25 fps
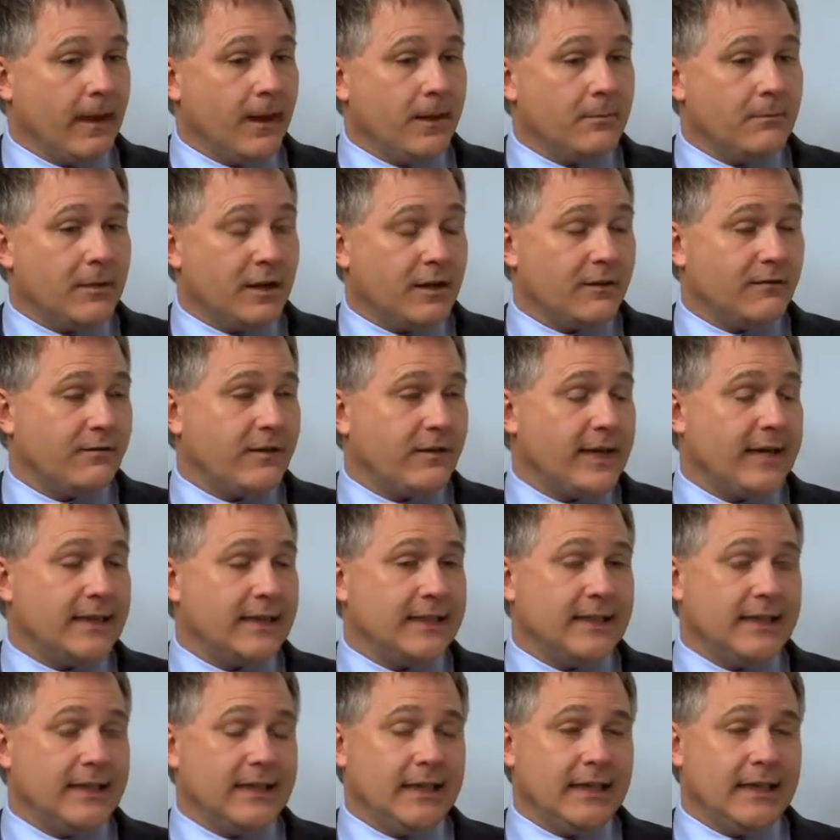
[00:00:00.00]
Matter of
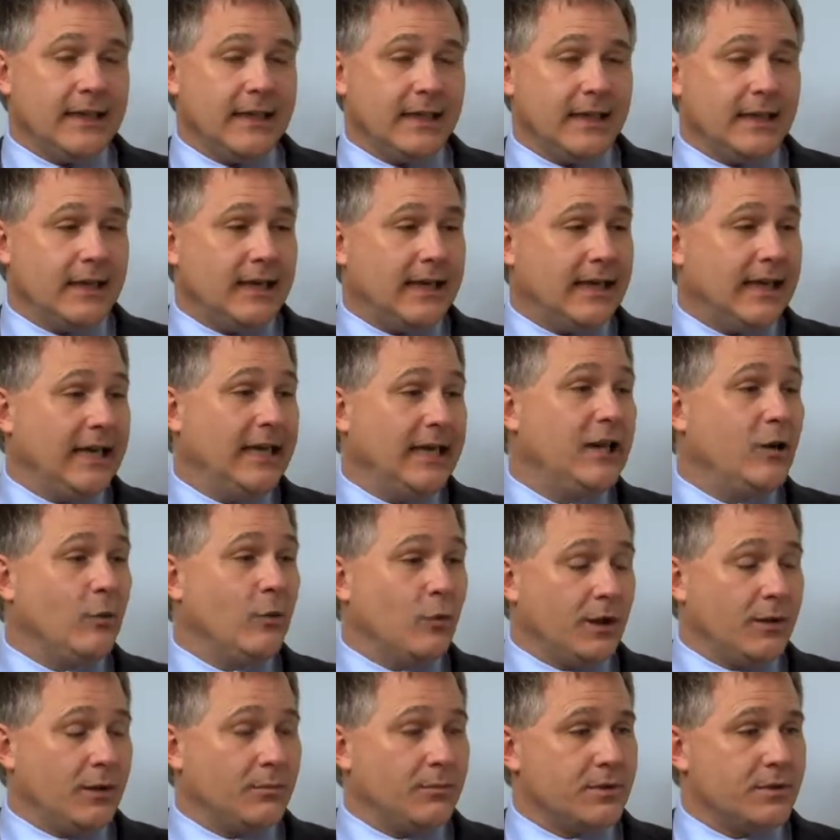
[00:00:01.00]
fact,
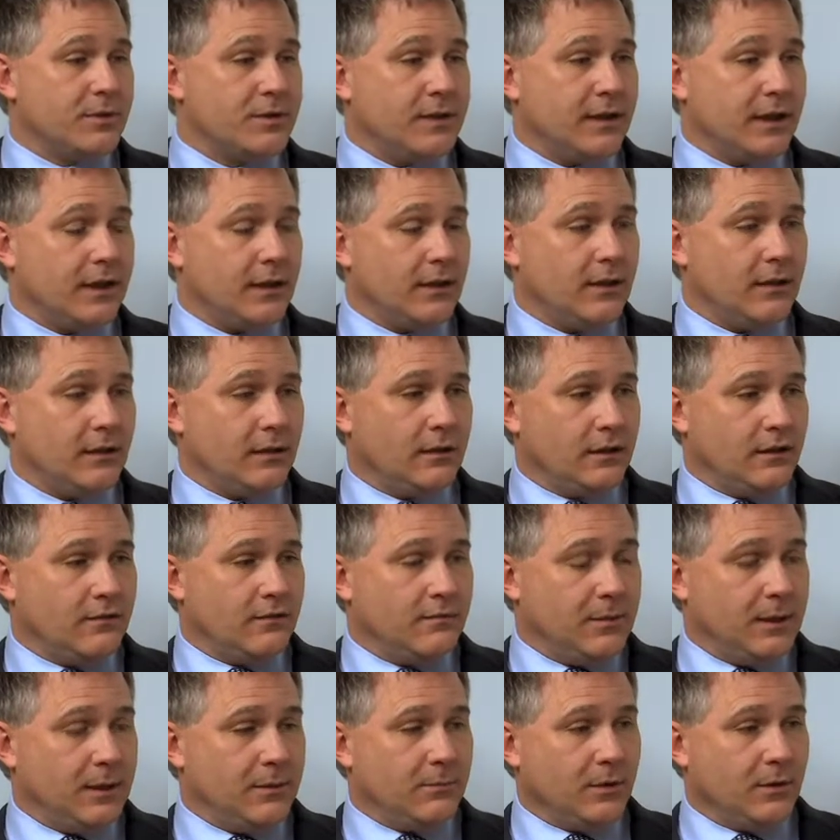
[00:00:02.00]
81% uh, of
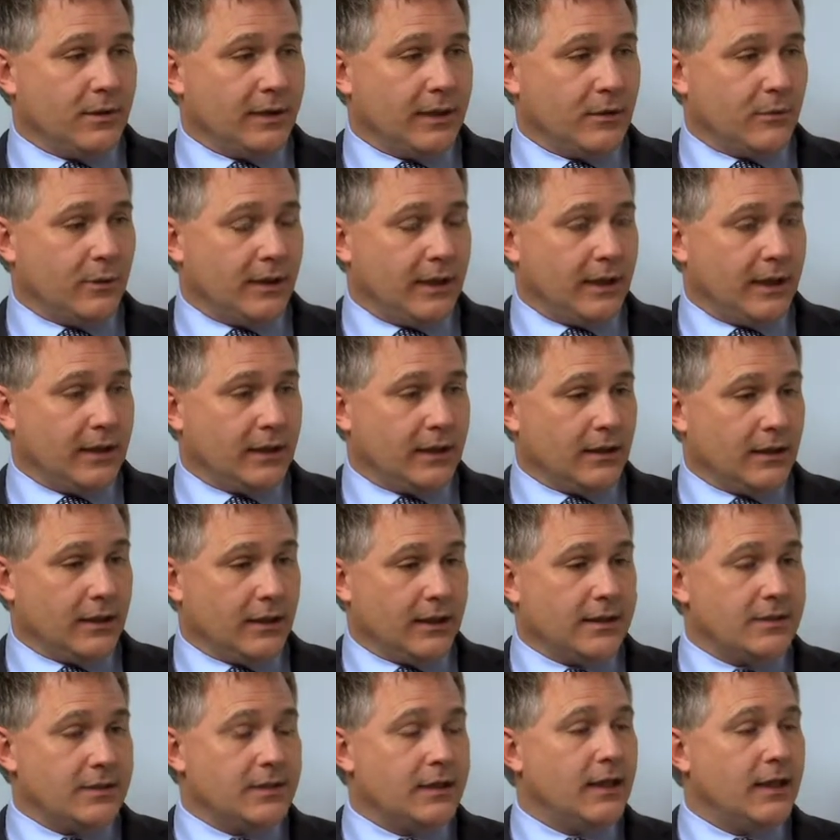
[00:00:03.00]
people that we
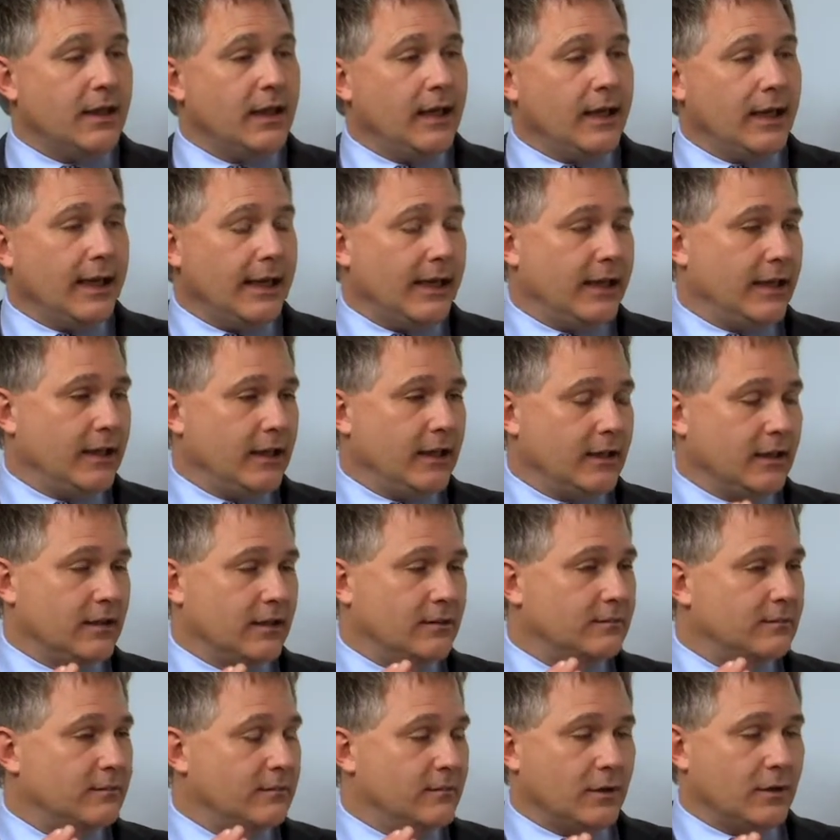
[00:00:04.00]
analyzed had
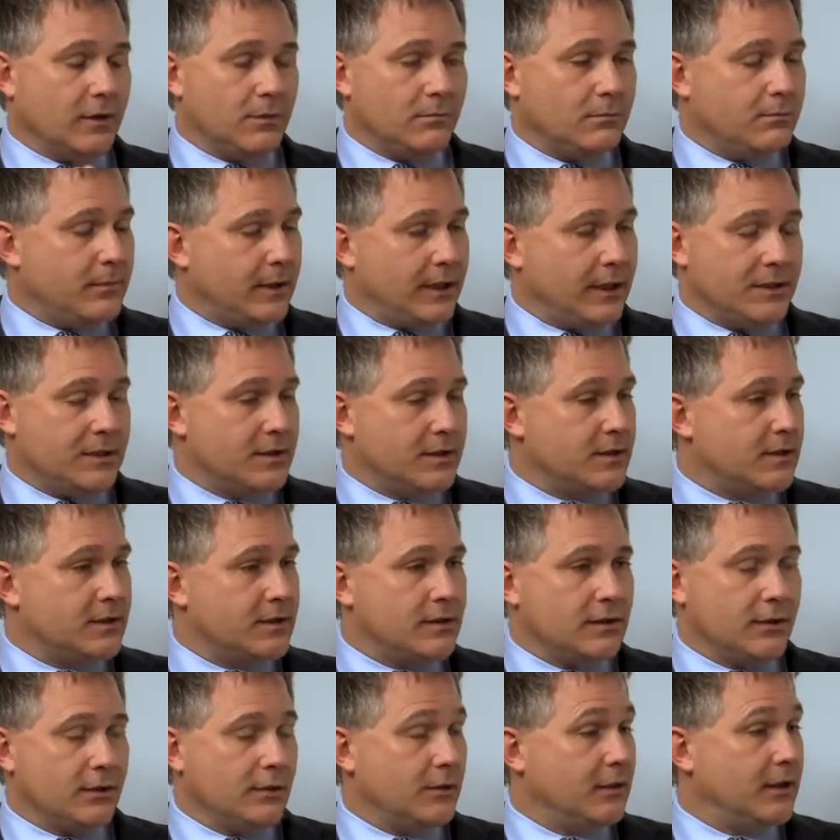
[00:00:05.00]
income from pensions,
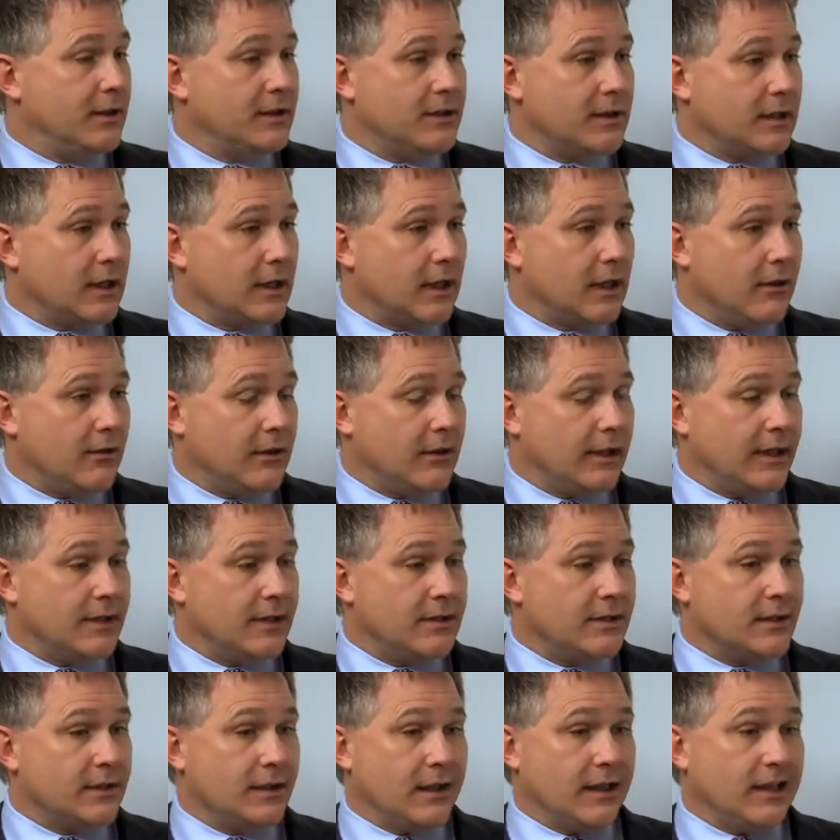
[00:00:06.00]
annuities, and
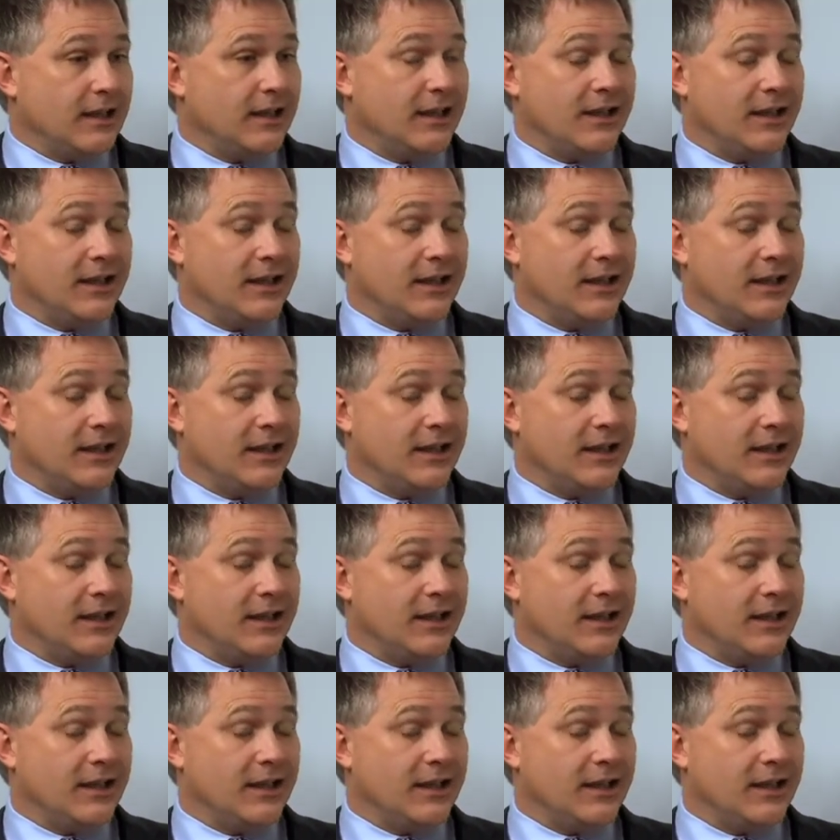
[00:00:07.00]
IRAs, and